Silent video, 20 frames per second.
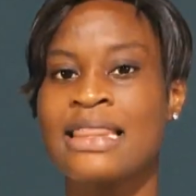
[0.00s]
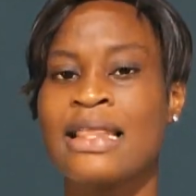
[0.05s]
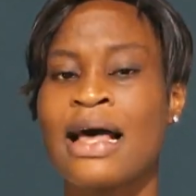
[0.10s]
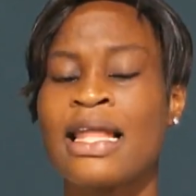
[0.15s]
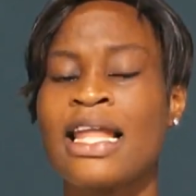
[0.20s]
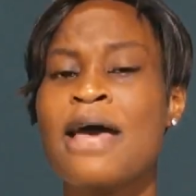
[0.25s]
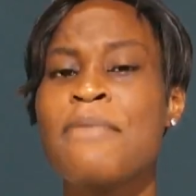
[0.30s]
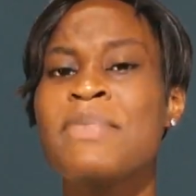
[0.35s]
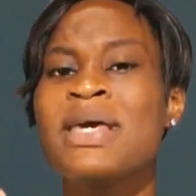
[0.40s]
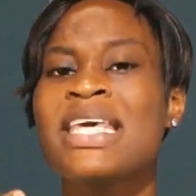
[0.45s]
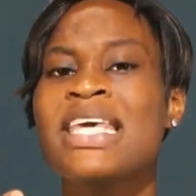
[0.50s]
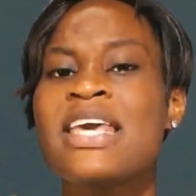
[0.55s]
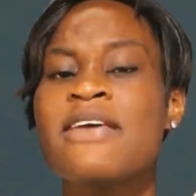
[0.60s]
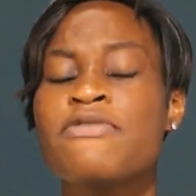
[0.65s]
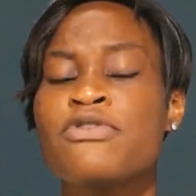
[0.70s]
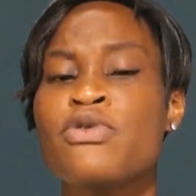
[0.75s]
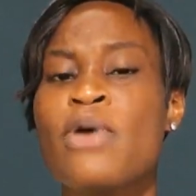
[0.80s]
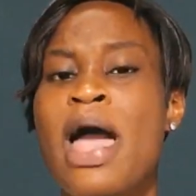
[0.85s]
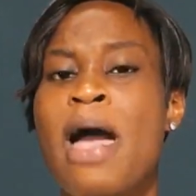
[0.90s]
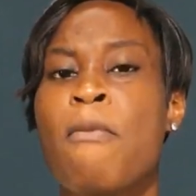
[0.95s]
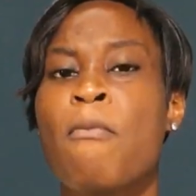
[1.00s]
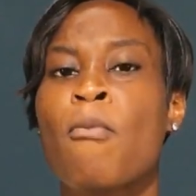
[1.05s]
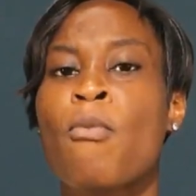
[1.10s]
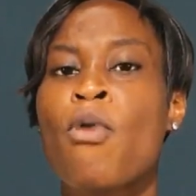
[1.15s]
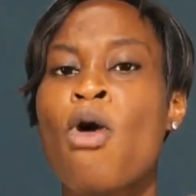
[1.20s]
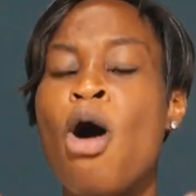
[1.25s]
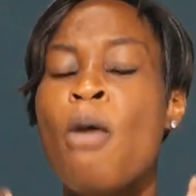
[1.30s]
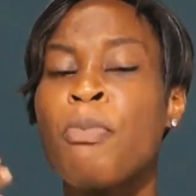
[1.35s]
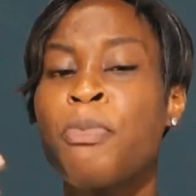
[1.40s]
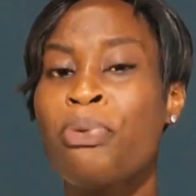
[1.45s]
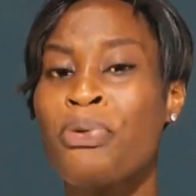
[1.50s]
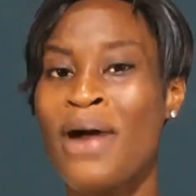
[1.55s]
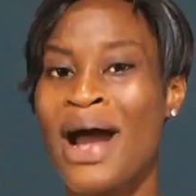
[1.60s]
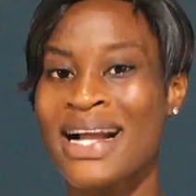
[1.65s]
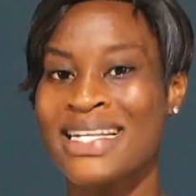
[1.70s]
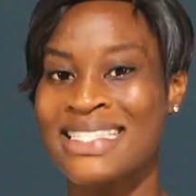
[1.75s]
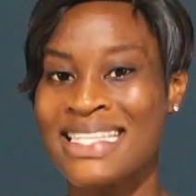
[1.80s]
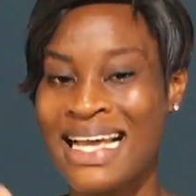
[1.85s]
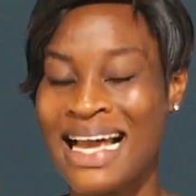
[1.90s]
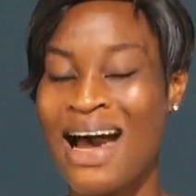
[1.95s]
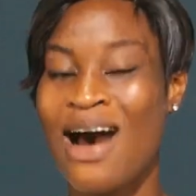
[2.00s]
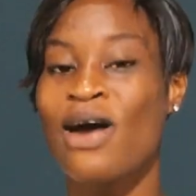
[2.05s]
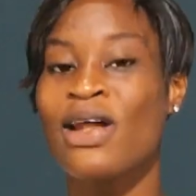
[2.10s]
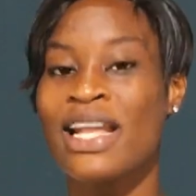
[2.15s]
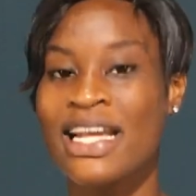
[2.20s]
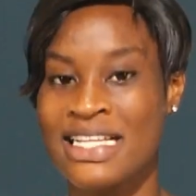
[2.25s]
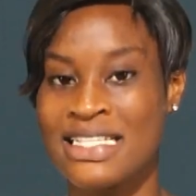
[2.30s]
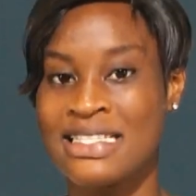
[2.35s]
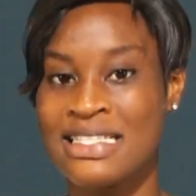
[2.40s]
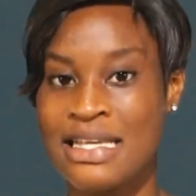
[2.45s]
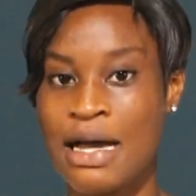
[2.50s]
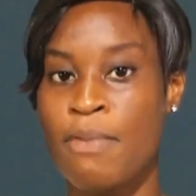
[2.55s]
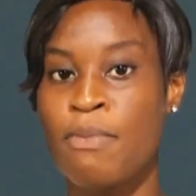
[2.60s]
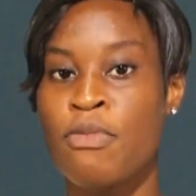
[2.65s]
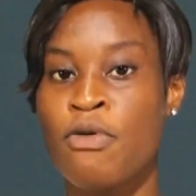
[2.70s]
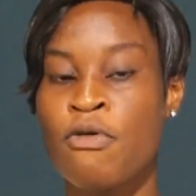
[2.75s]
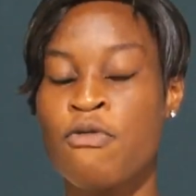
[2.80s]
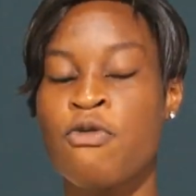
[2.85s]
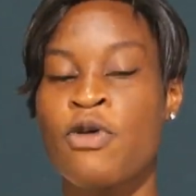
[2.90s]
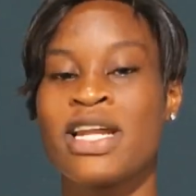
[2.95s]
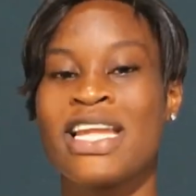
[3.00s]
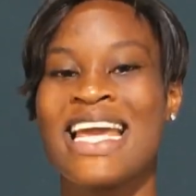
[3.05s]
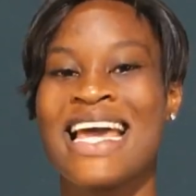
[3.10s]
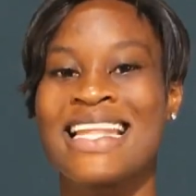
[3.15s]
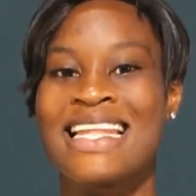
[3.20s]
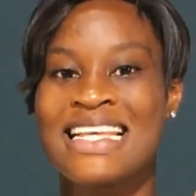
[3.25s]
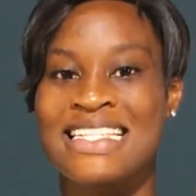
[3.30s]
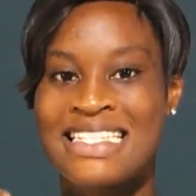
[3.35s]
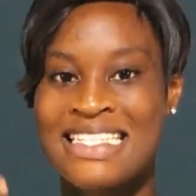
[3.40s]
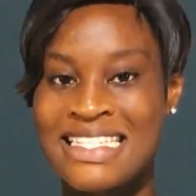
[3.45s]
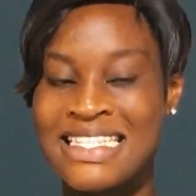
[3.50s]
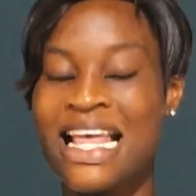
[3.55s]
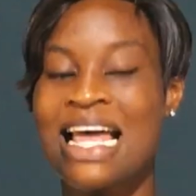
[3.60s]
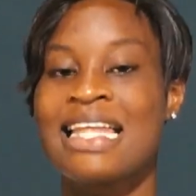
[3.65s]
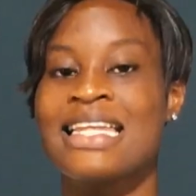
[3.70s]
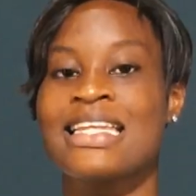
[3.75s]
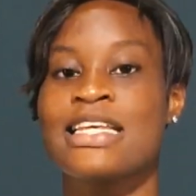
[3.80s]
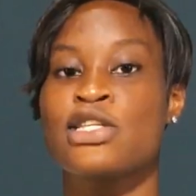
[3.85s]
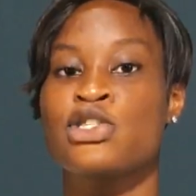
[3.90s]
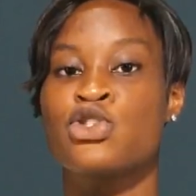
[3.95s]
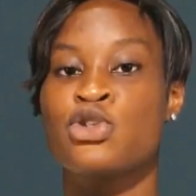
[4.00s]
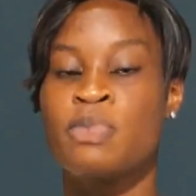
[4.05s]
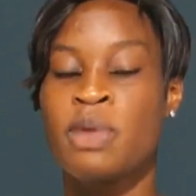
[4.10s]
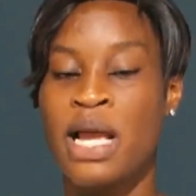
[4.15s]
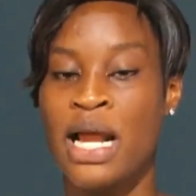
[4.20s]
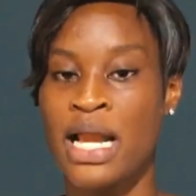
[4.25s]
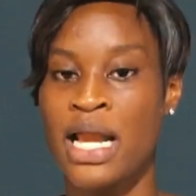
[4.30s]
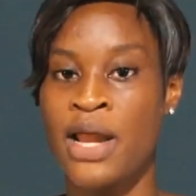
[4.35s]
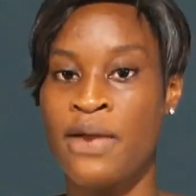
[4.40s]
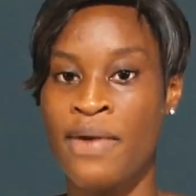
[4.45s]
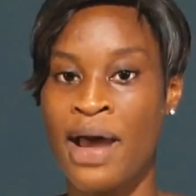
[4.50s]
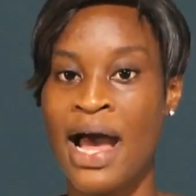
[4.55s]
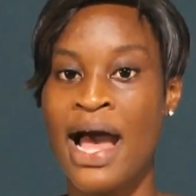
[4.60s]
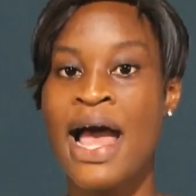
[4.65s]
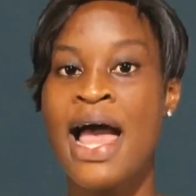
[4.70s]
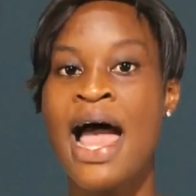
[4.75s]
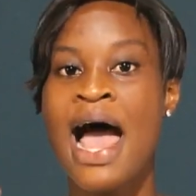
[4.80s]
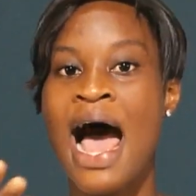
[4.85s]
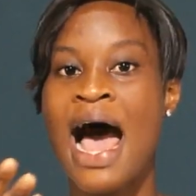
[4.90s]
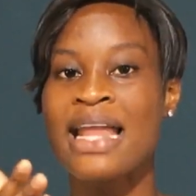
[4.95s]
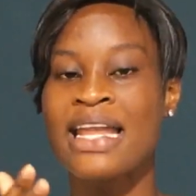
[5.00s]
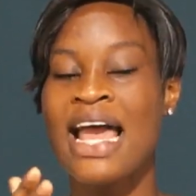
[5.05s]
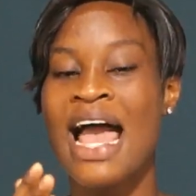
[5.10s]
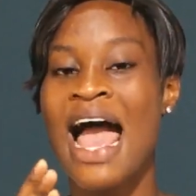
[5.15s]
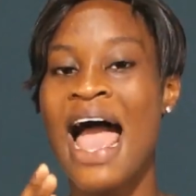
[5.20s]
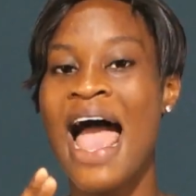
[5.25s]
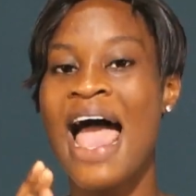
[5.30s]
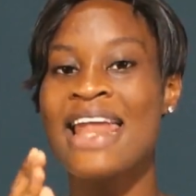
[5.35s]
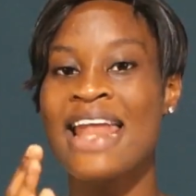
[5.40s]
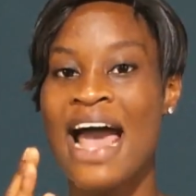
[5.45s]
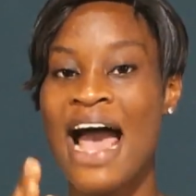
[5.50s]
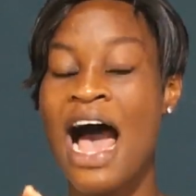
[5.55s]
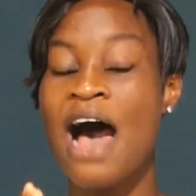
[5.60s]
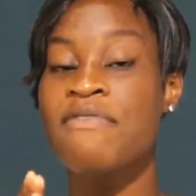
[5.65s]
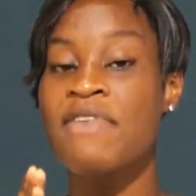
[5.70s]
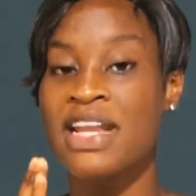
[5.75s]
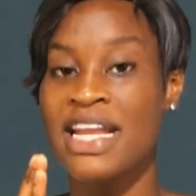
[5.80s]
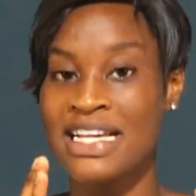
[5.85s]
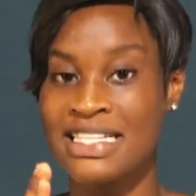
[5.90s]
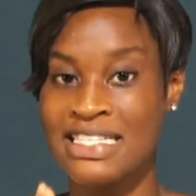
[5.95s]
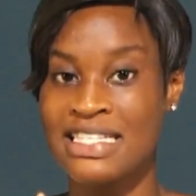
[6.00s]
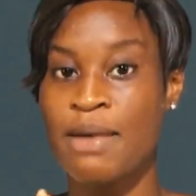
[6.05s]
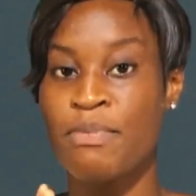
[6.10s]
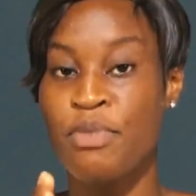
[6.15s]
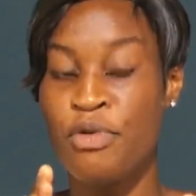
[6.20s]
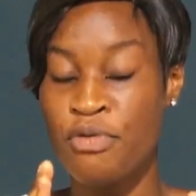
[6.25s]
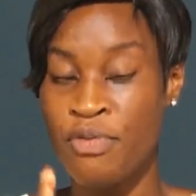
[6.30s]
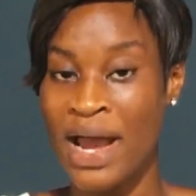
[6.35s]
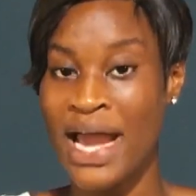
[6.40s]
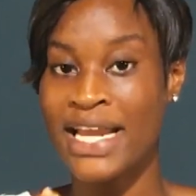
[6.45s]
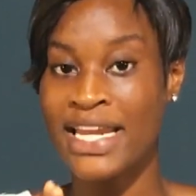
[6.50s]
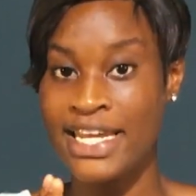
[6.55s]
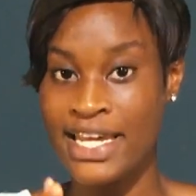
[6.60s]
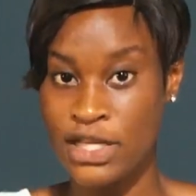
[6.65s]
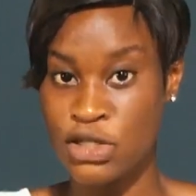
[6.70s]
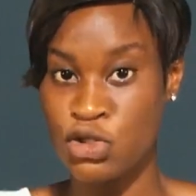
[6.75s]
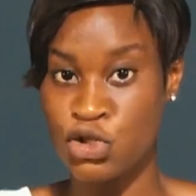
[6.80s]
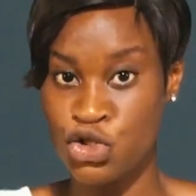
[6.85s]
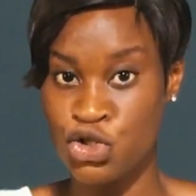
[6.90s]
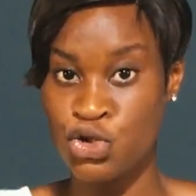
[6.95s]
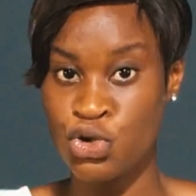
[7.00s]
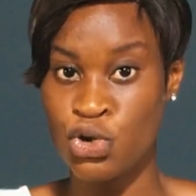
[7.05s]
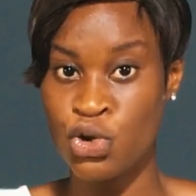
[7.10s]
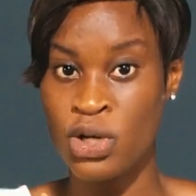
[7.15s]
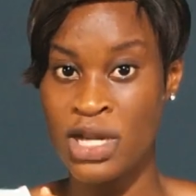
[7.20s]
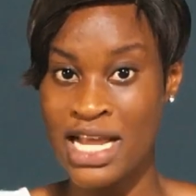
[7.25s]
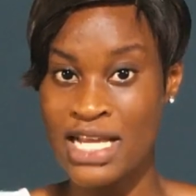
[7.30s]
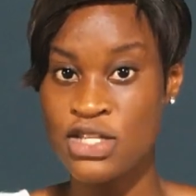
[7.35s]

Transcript: Now let me give you a more practical example for the understanding to be clearer, and I have an example right here to show you.